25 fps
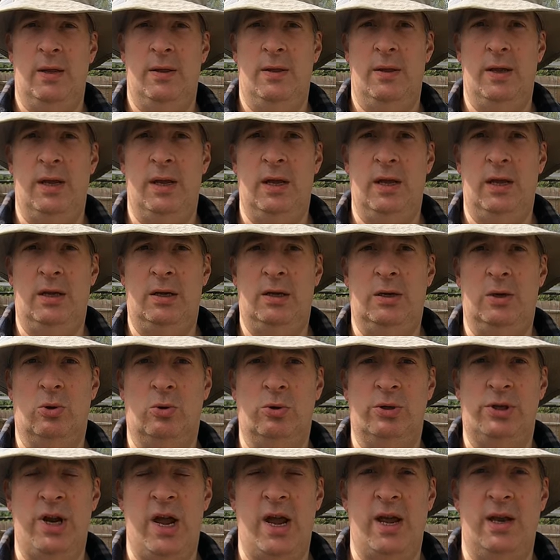the
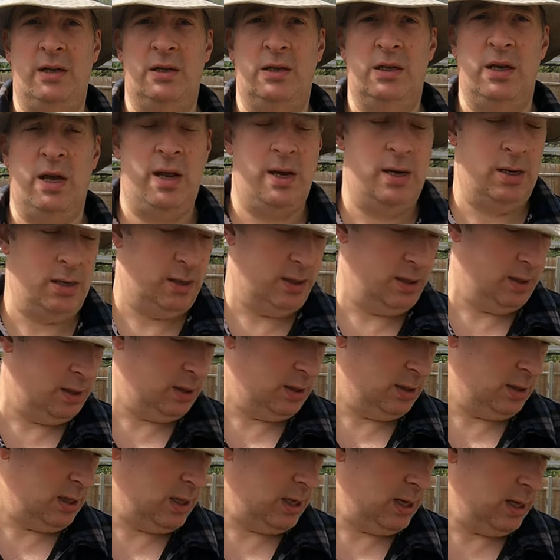courgettes and
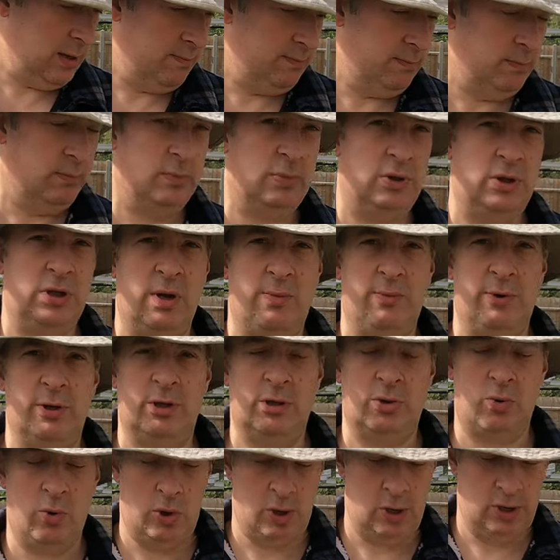um, summer
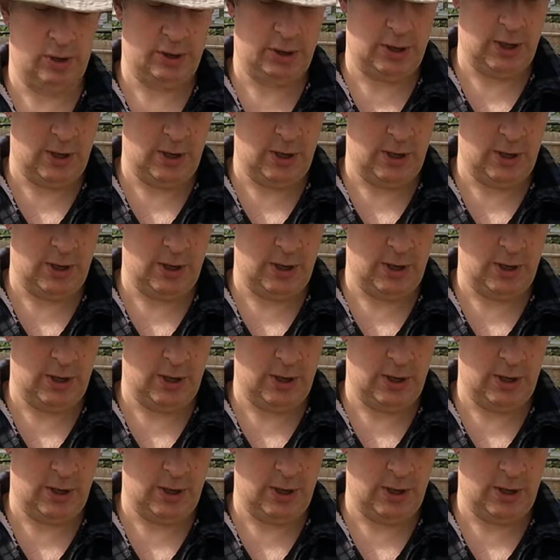squash.